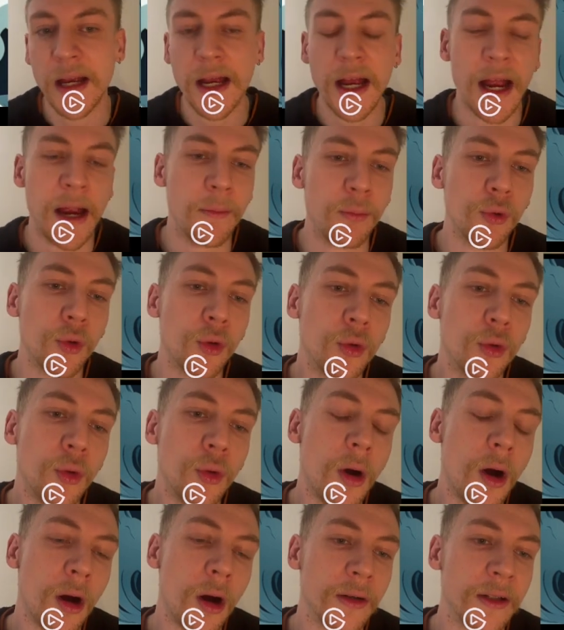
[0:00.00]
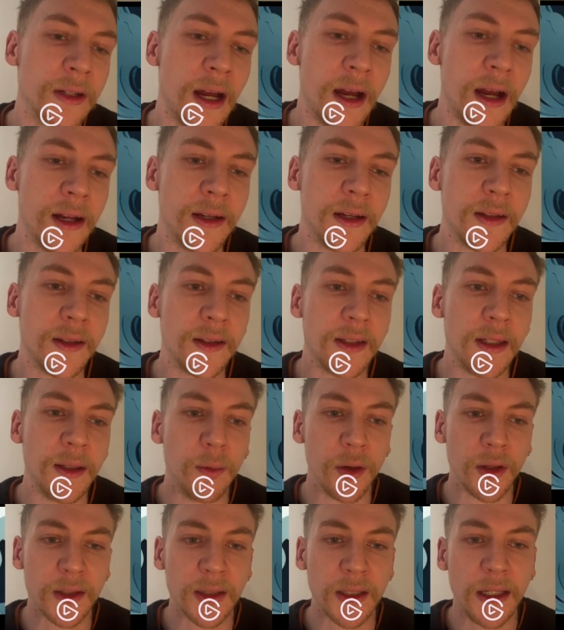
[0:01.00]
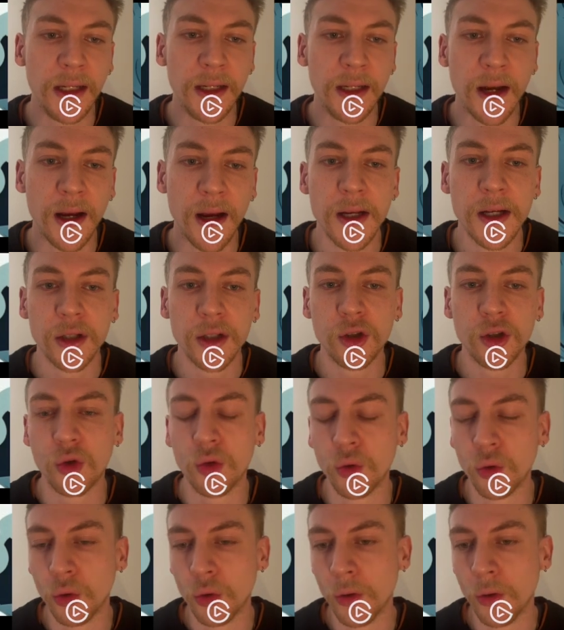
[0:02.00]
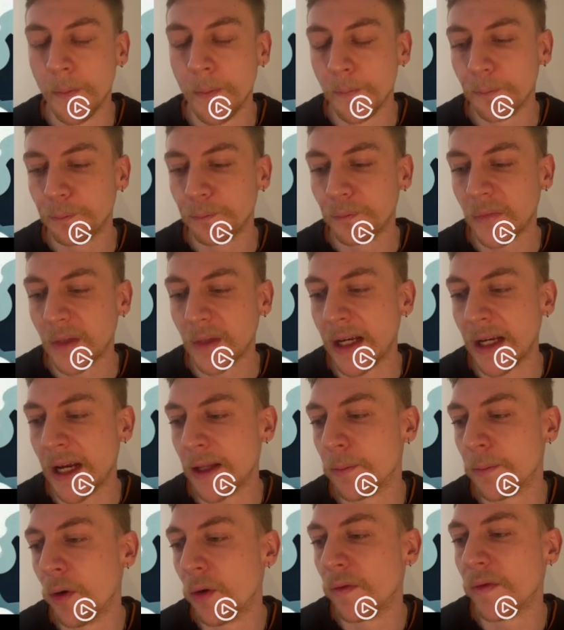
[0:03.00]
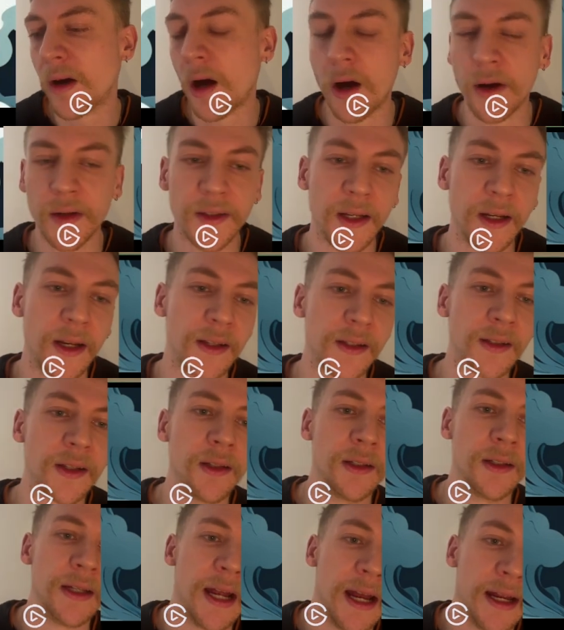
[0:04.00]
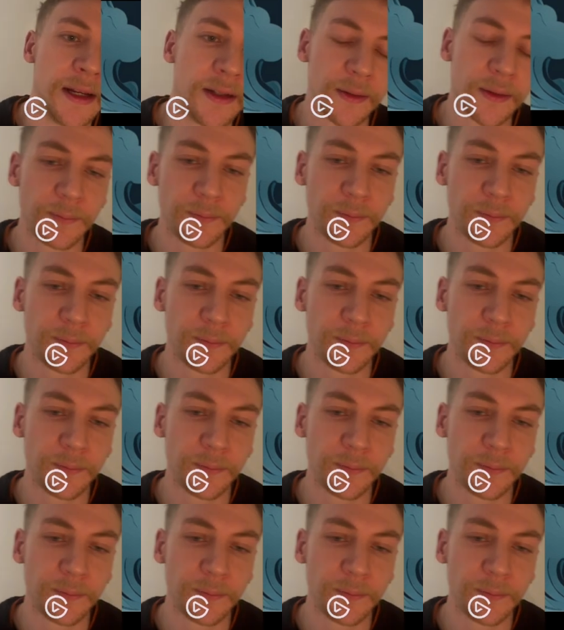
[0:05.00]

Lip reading: a Bruno or an Under the Sea plus Kida to get both cards that are still in hand.